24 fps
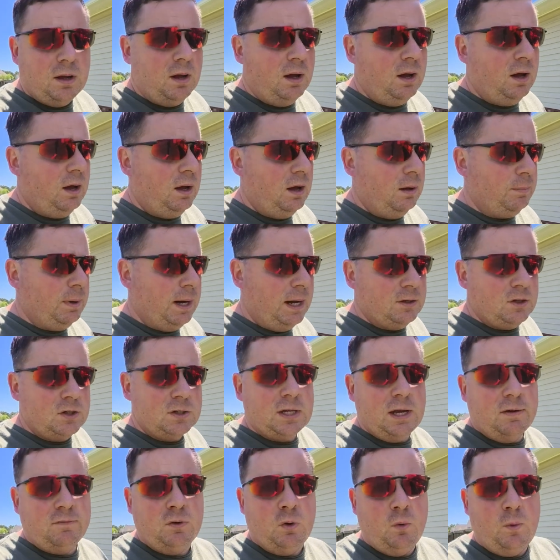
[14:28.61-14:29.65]
Um, I
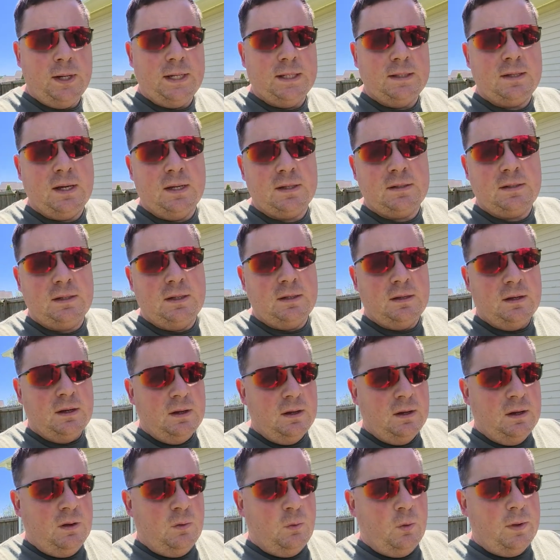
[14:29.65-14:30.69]
just have no way to test it
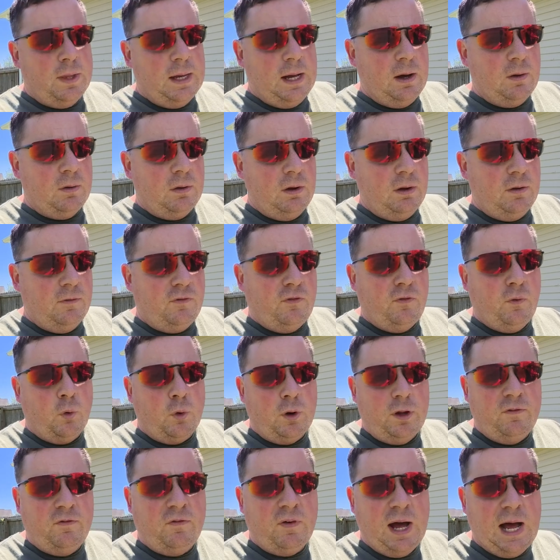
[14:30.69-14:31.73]
without a
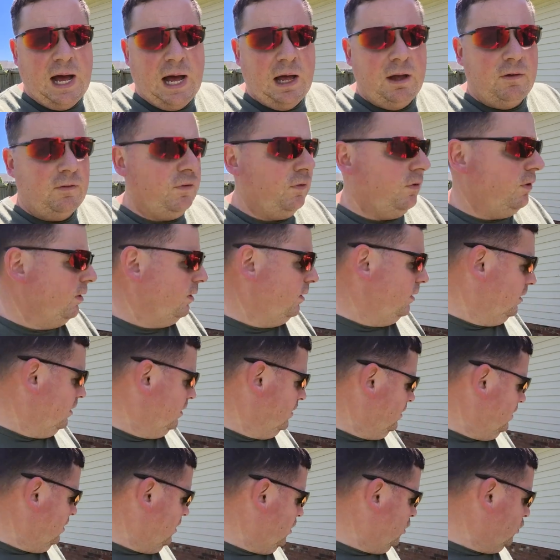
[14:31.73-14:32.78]
forty-five,
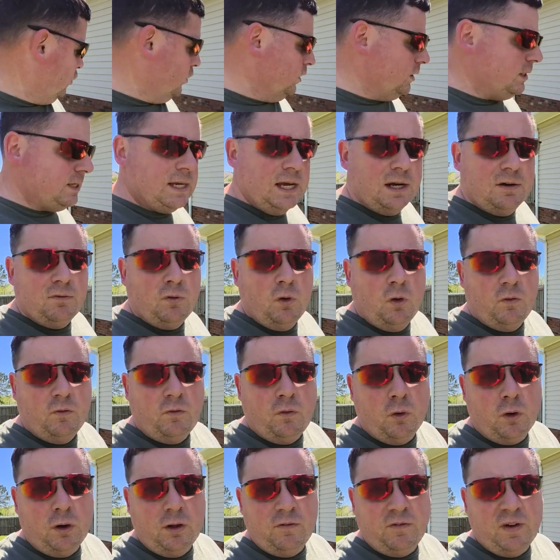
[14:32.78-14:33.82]
one ten volt,
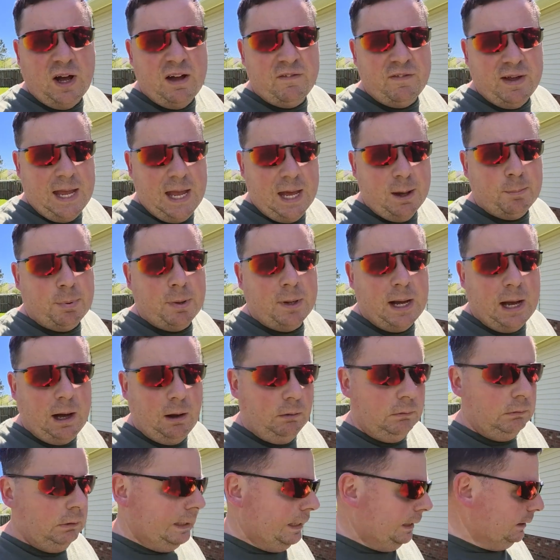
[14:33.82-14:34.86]
forty-five amp
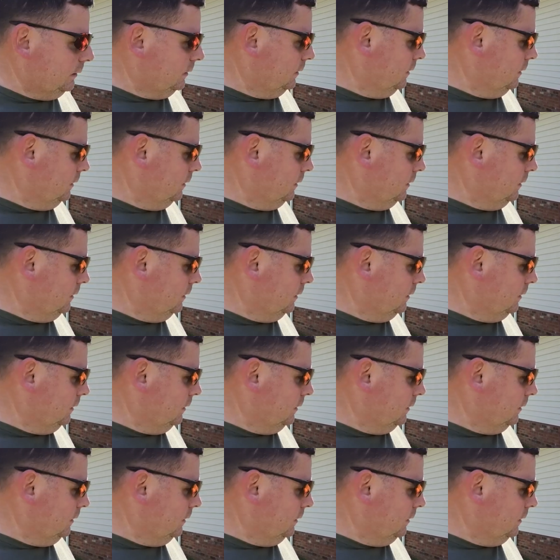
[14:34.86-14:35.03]
outlet.